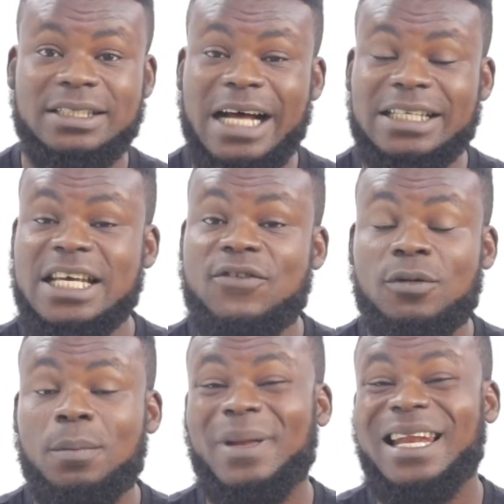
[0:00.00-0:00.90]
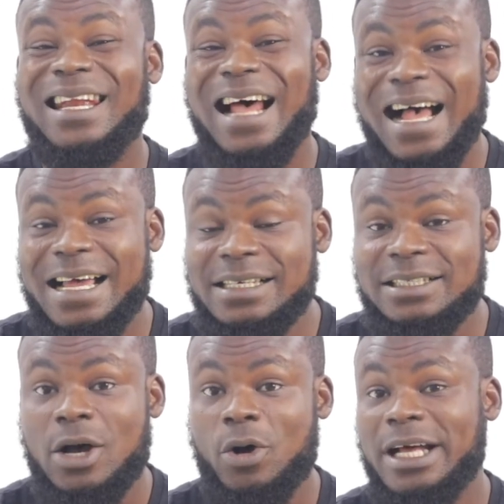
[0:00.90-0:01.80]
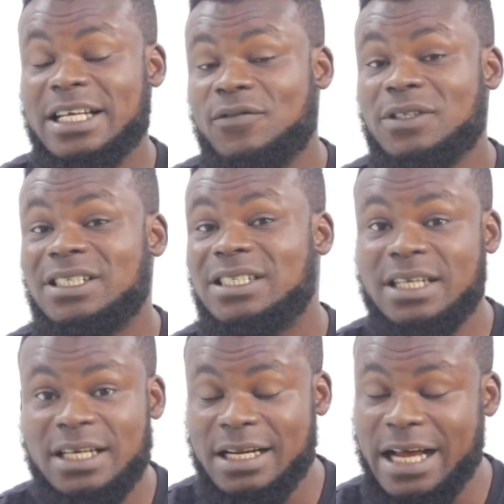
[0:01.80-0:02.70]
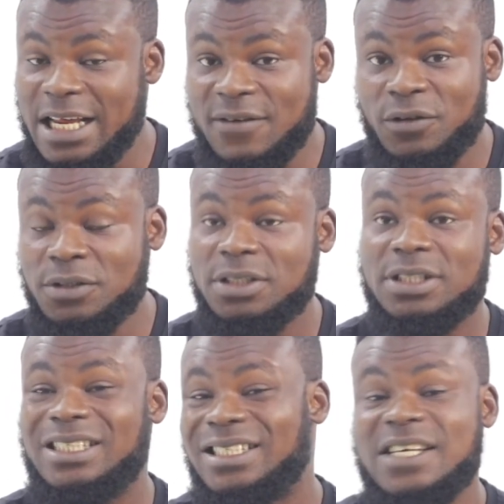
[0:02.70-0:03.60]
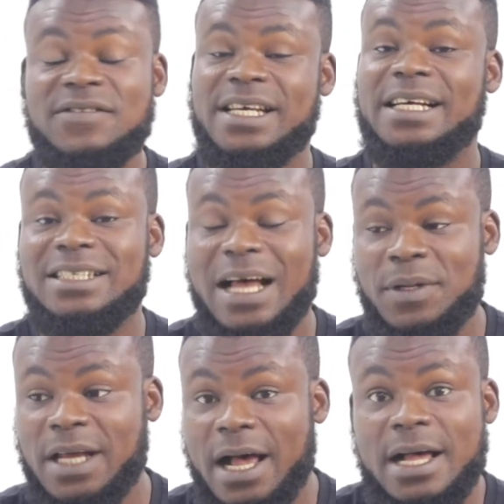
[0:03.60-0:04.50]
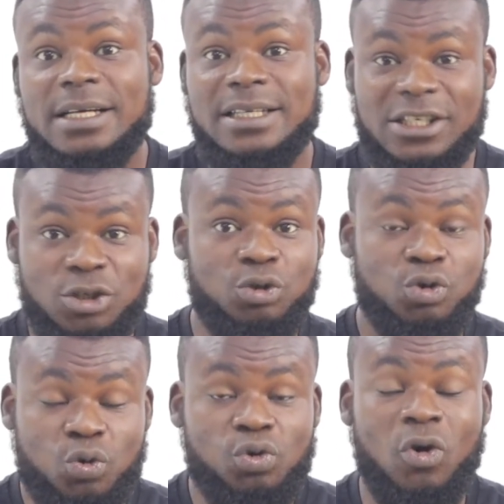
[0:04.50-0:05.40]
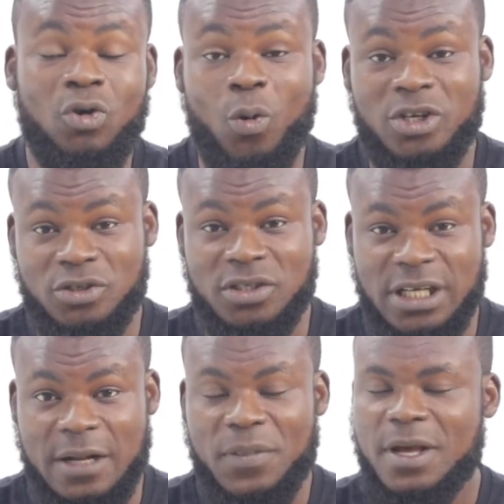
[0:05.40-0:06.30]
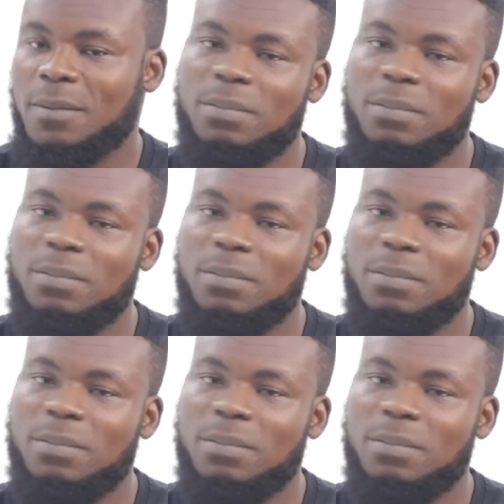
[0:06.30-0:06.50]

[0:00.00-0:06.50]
that even belies or that even deceives the examiner that you do know what to say.